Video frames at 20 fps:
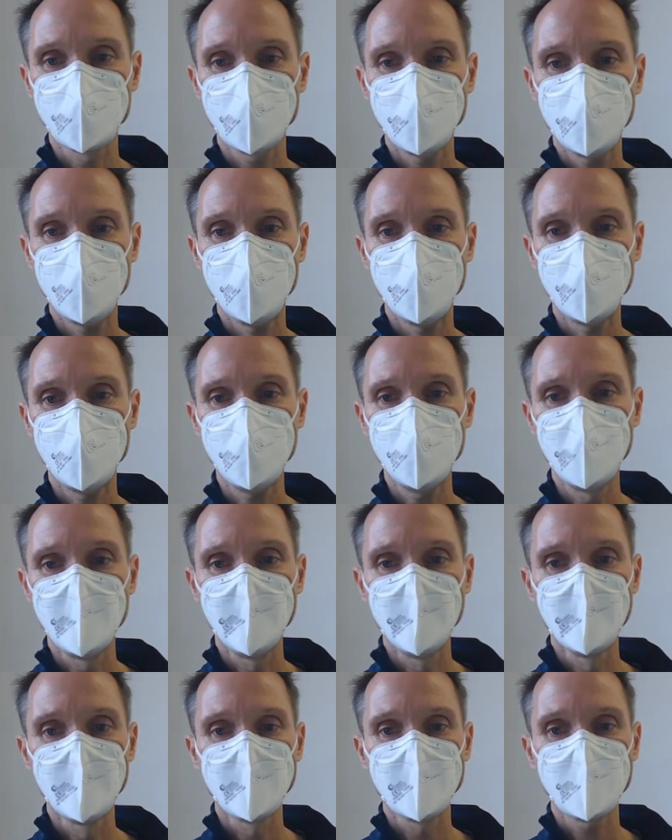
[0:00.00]
here
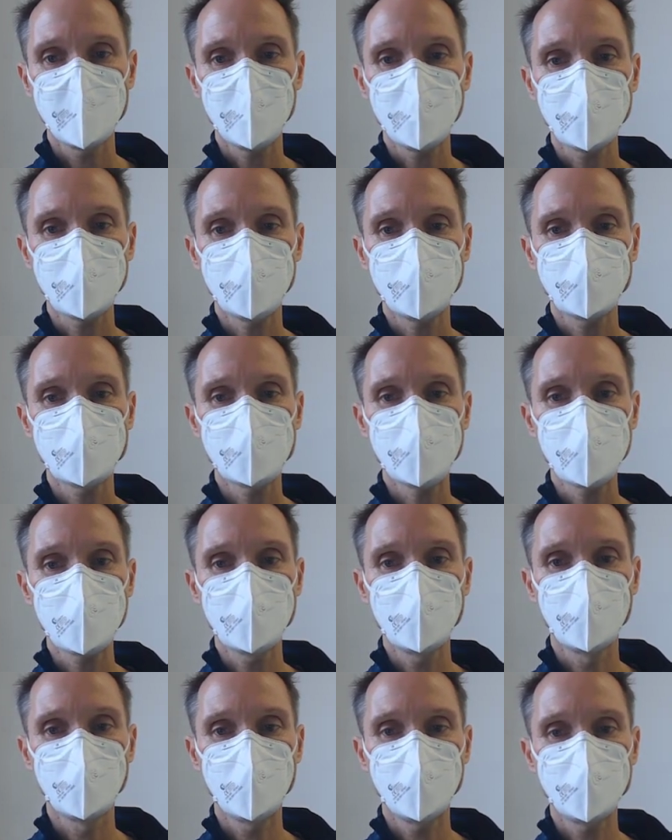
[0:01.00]
that I can
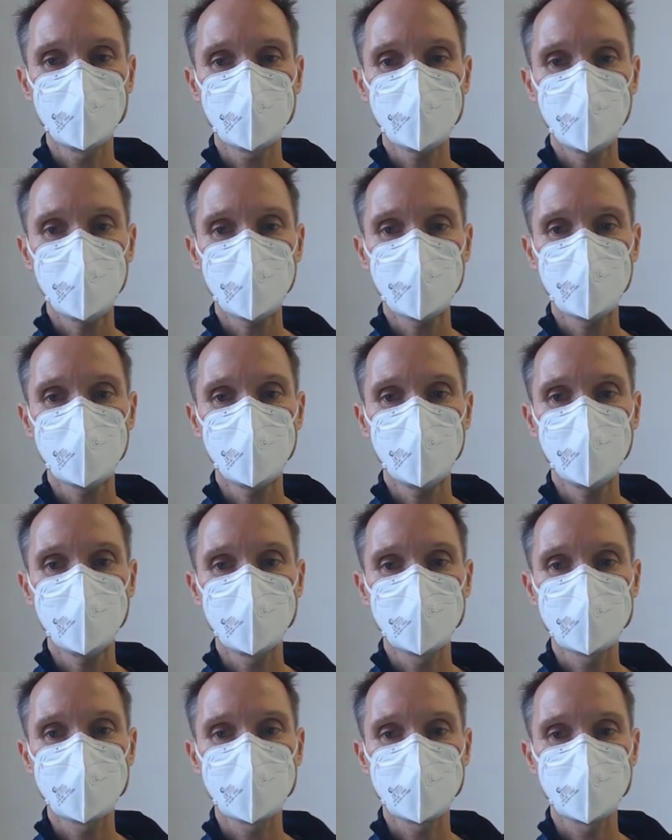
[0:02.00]
check or uncheck, and
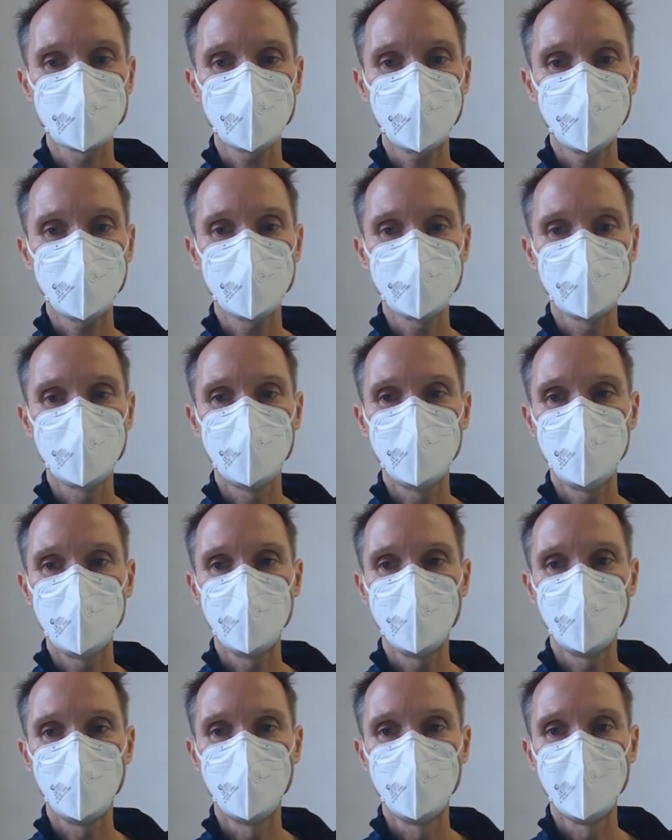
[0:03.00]
it's right
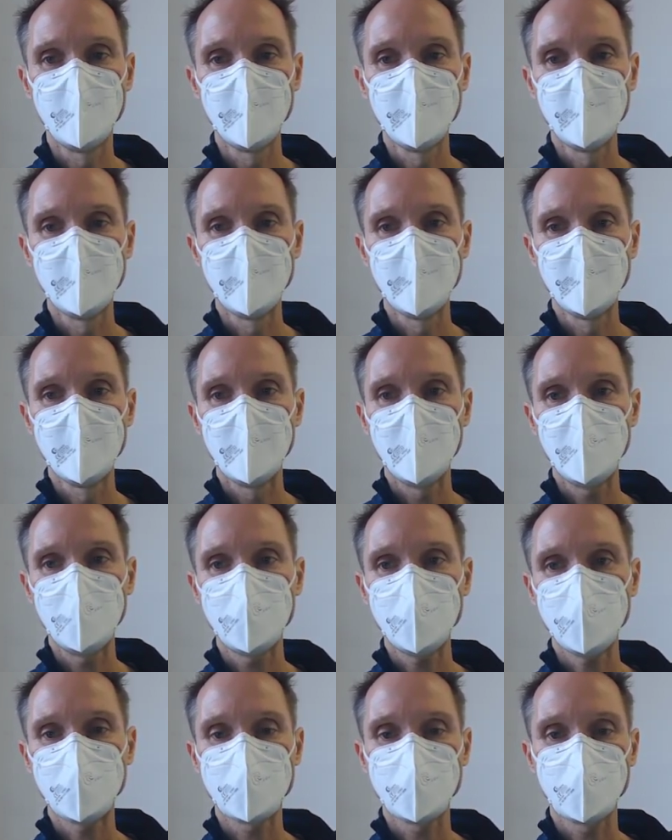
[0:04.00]
below our
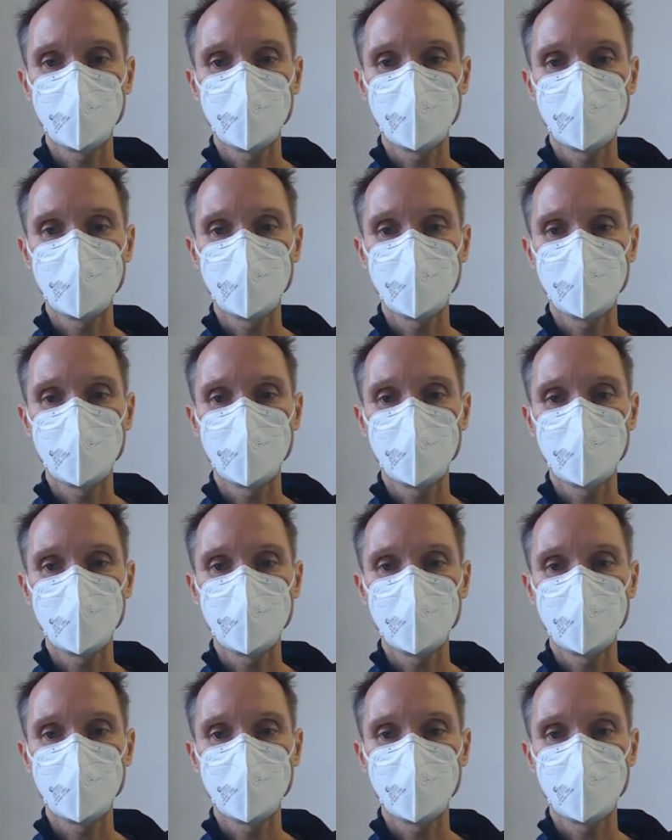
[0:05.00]
entry